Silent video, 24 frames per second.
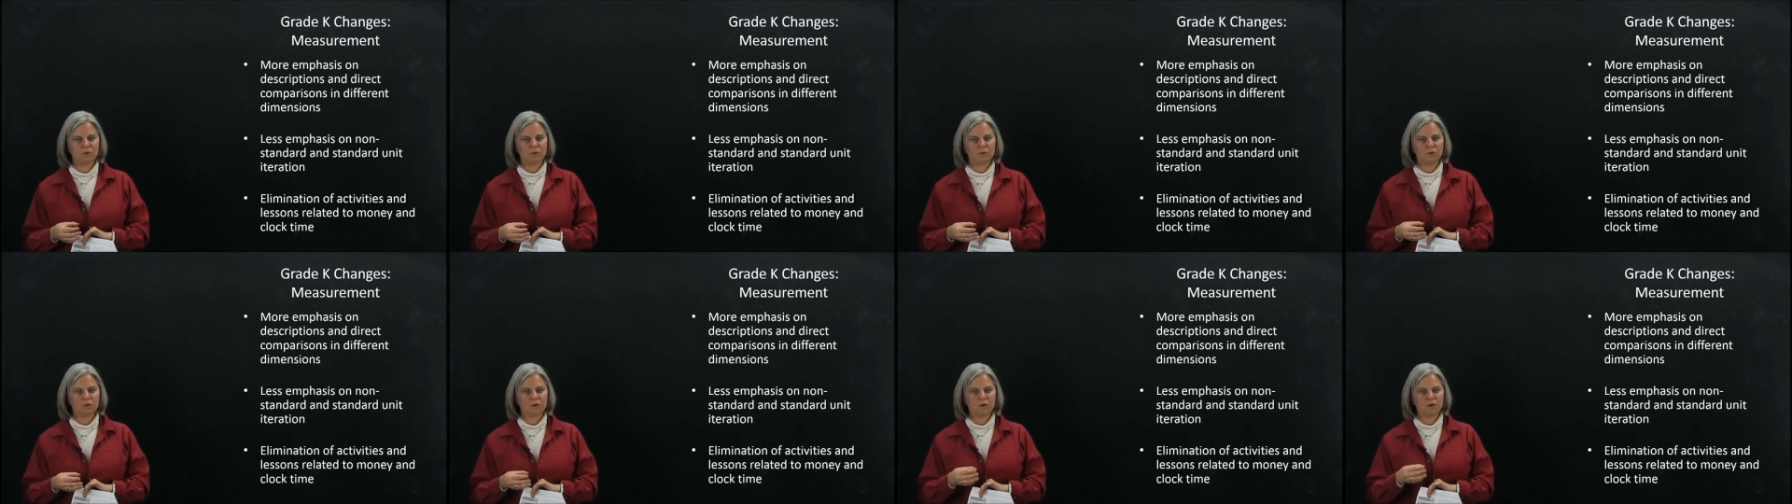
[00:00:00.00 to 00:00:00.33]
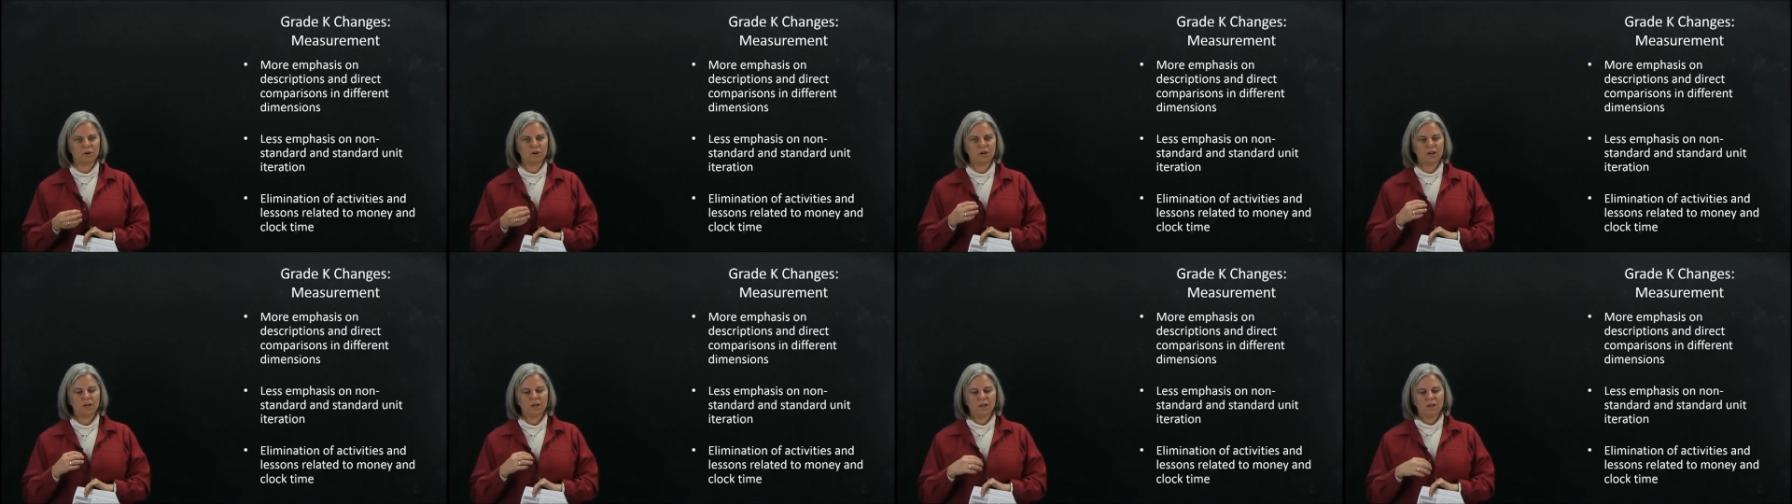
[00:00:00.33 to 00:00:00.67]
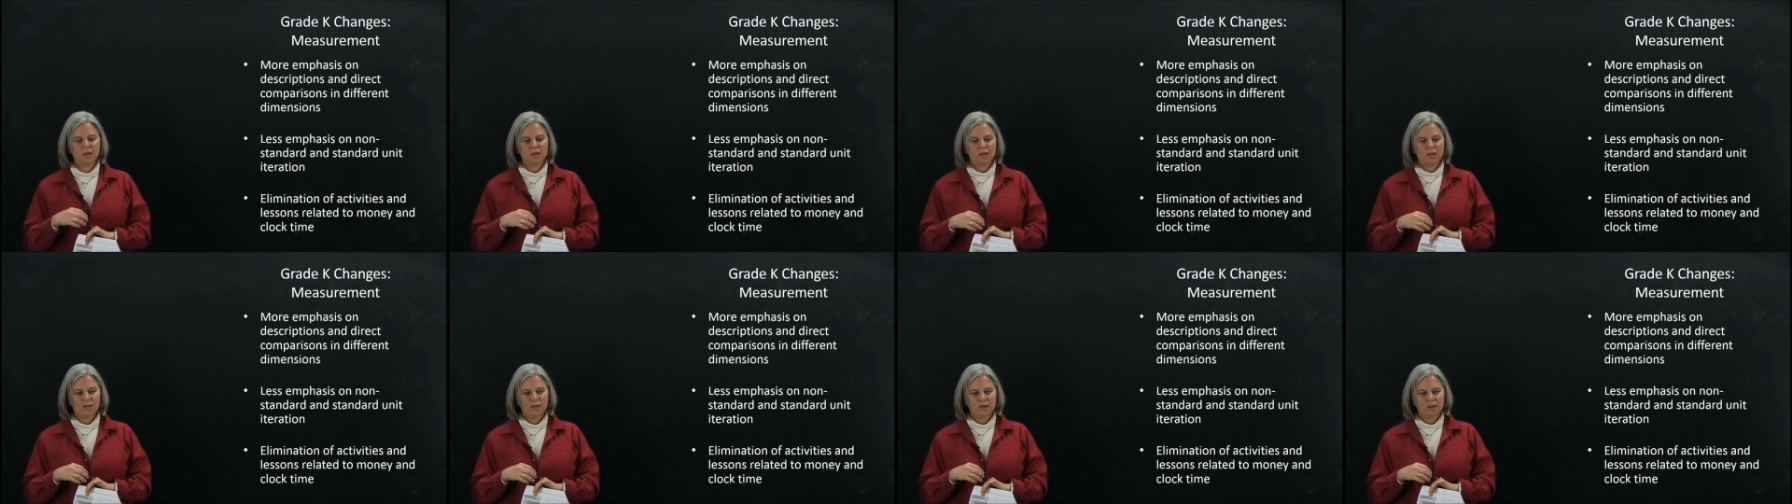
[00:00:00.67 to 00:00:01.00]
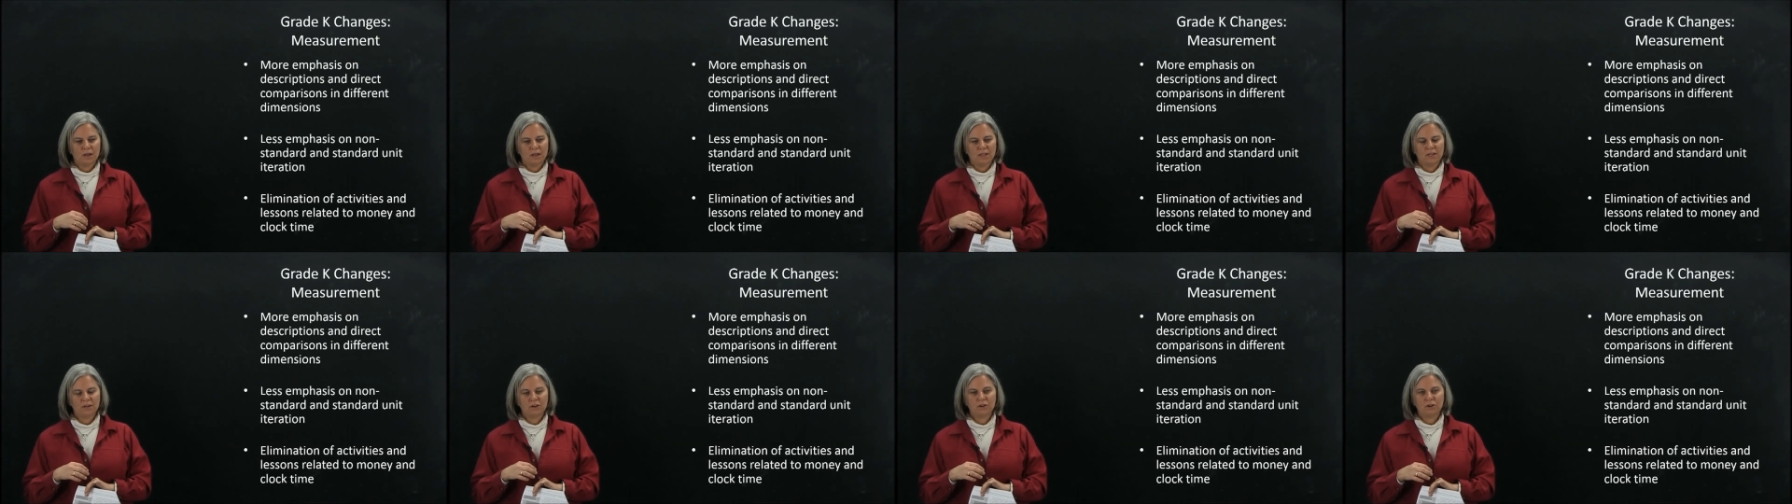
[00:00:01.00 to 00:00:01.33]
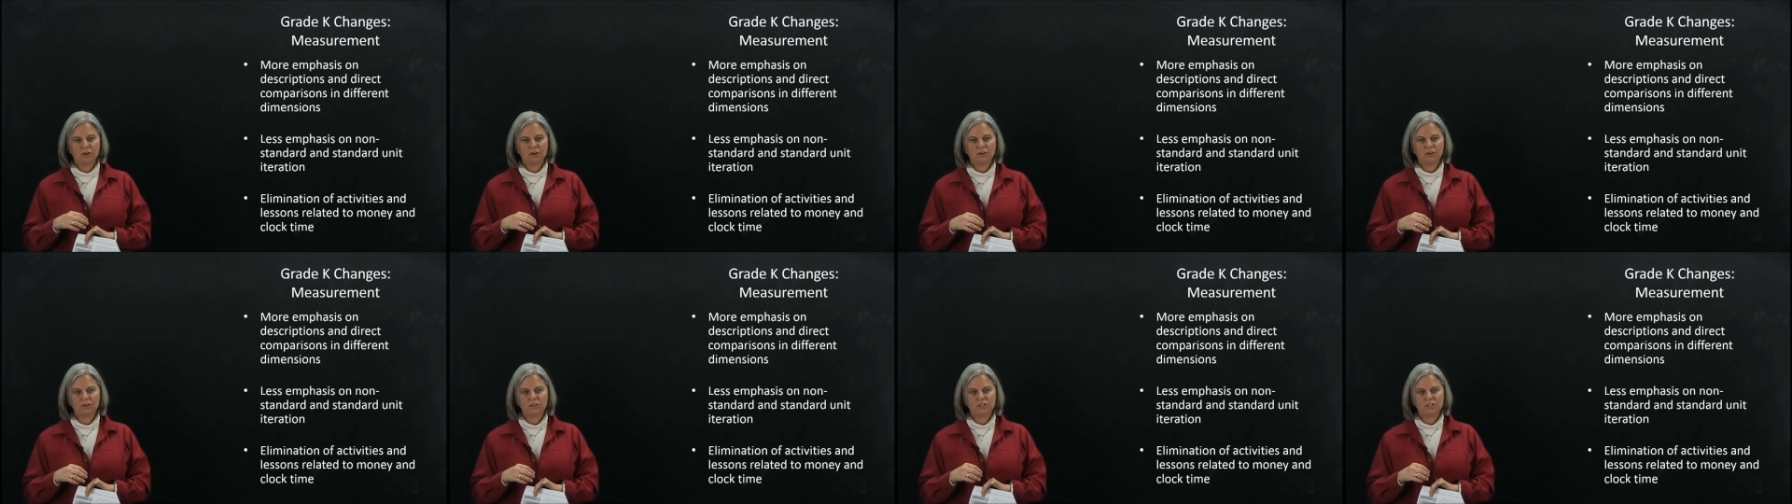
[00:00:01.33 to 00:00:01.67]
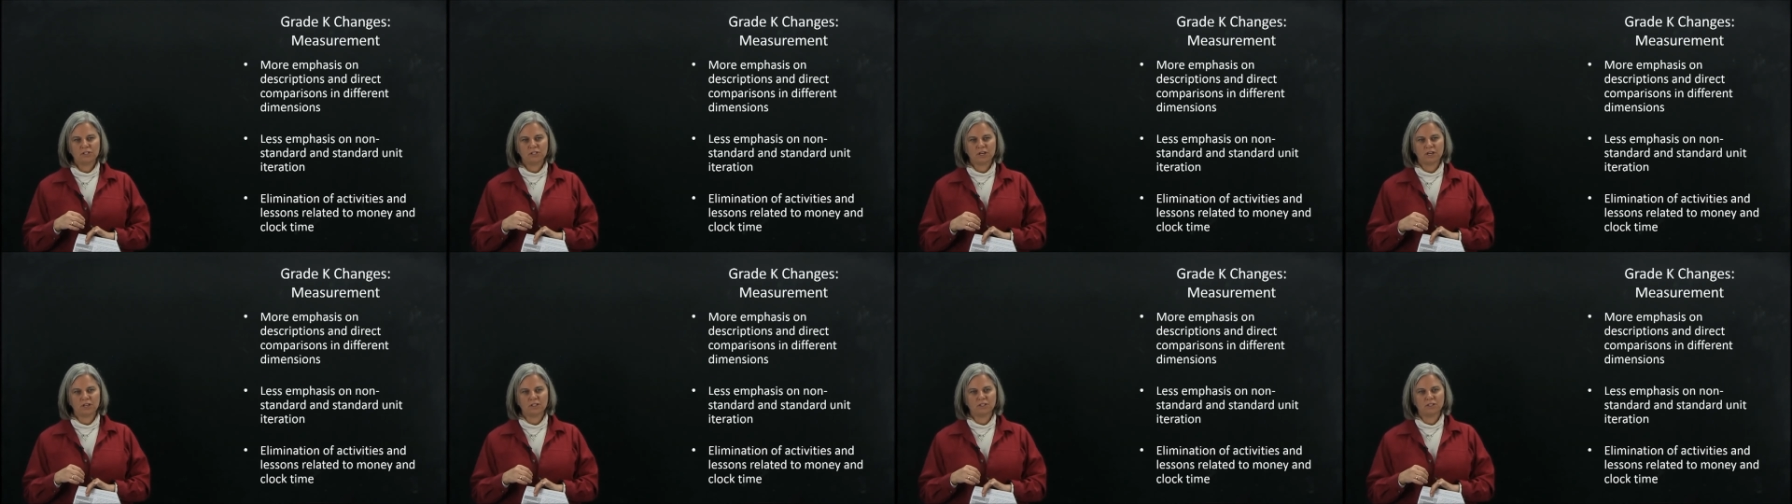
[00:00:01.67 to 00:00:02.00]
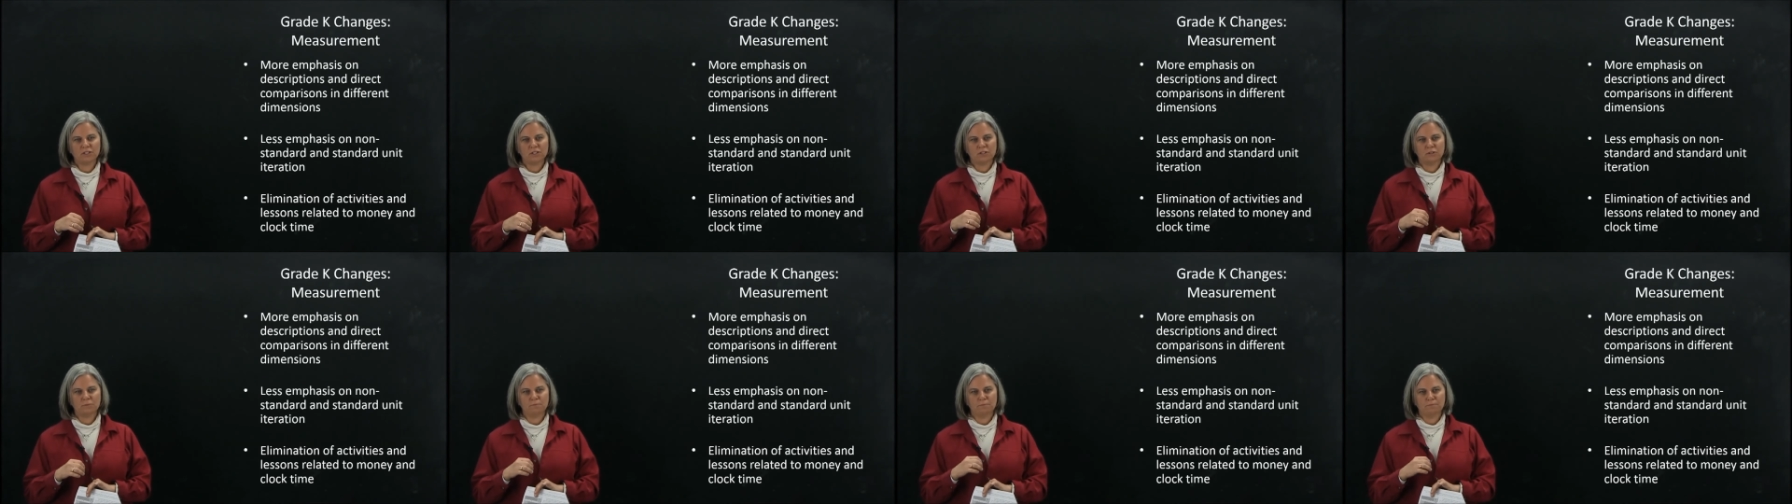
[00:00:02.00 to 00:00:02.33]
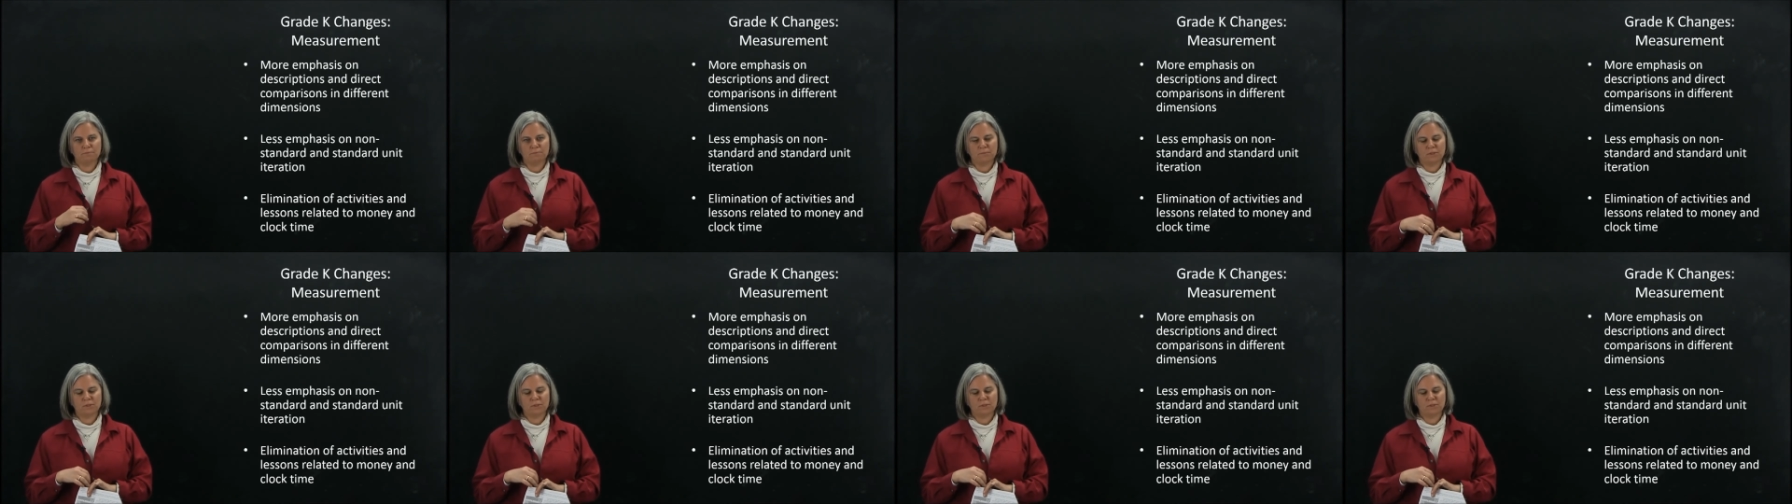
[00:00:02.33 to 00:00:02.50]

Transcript: Core uh, encouraged us to,